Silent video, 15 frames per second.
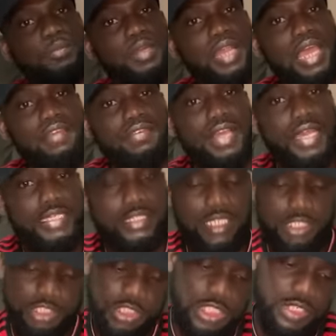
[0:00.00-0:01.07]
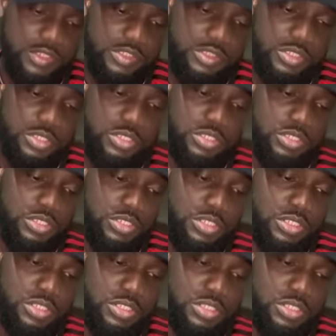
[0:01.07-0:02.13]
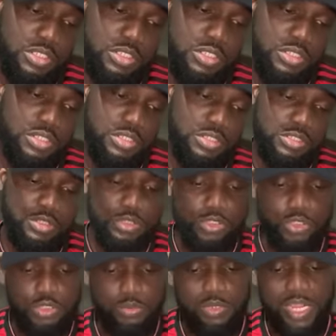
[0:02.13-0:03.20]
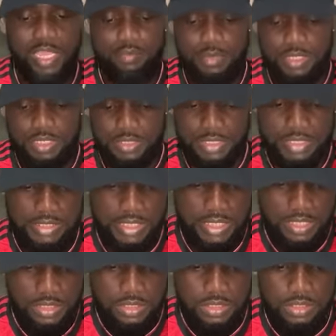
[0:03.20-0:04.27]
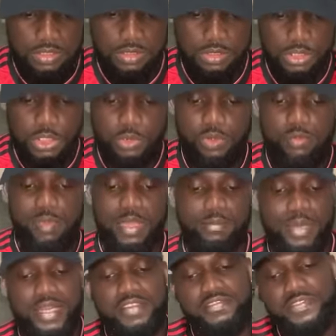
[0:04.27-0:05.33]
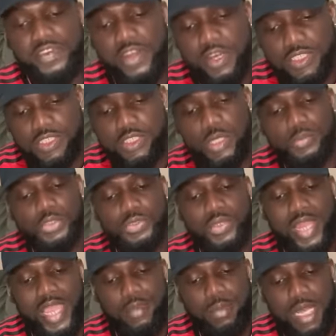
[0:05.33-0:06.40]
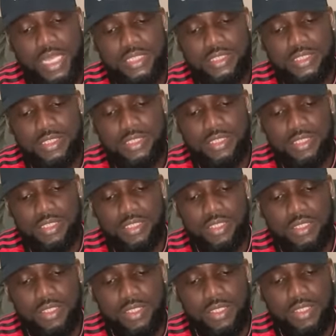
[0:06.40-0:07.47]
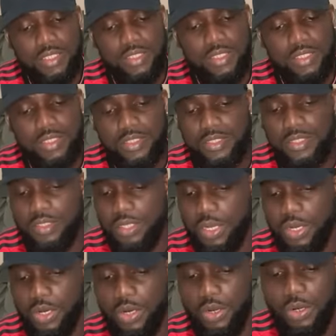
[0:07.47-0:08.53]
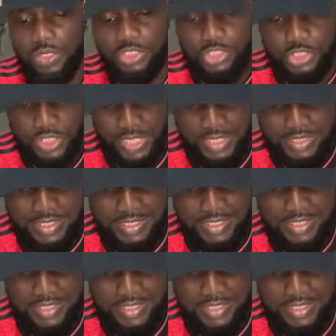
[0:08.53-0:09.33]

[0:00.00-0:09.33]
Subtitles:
up your life, guys, and share it. So. YouTube write me this letter. Do you remember the first subscribers? Your 100